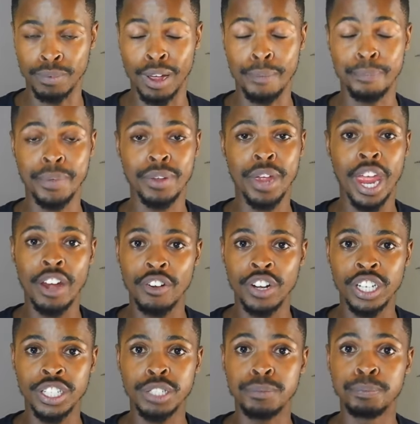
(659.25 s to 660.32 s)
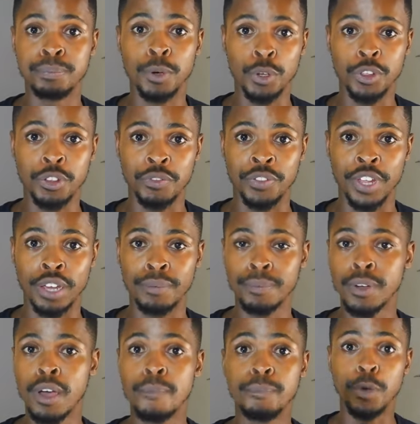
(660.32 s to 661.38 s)
My parents, both of
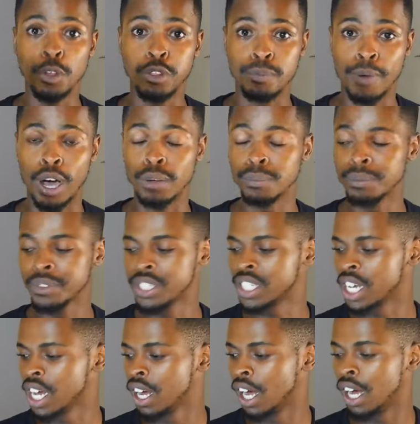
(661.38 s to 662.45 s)
them, both moms,